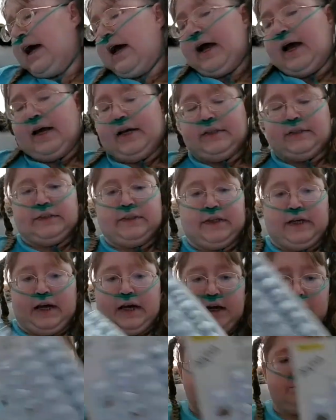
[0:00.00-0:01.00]
I
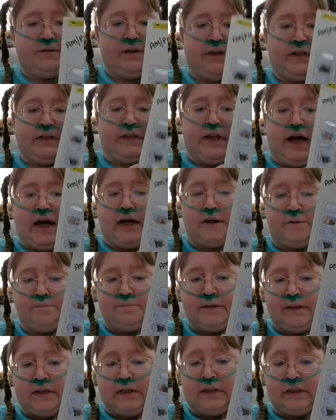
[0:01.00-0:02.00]
take
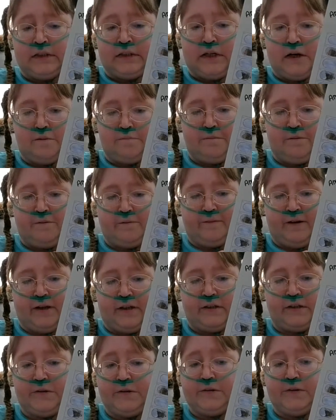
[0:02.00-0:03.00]
methamphetamine to
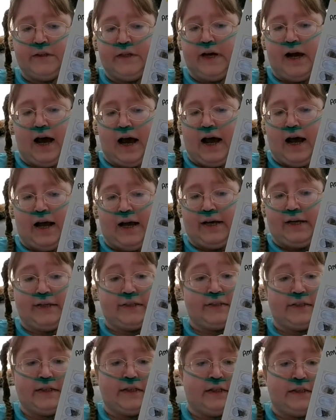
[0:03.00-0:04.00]
prevent
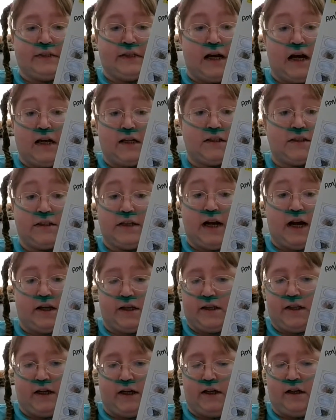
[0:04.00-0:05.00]
UTIs, and it does
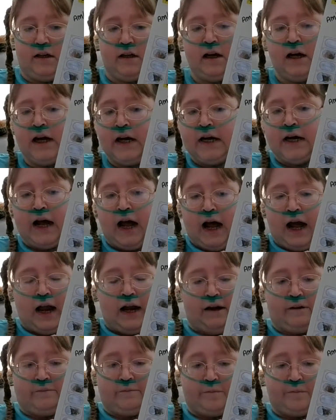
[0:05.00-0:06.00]
nothing. I
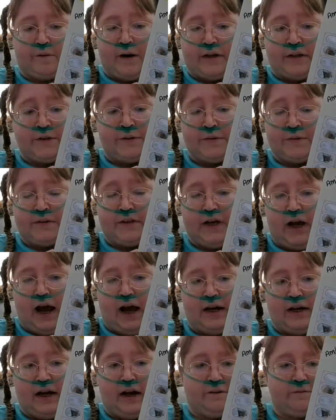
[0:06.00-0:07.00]
have one UTI
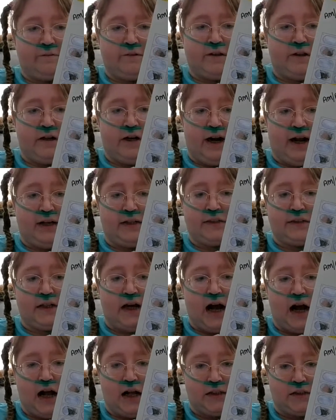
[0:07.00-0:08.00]
after the next
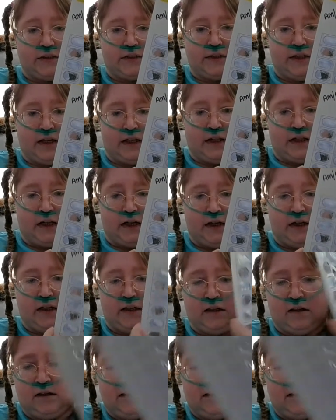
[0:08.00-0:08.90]
constantly.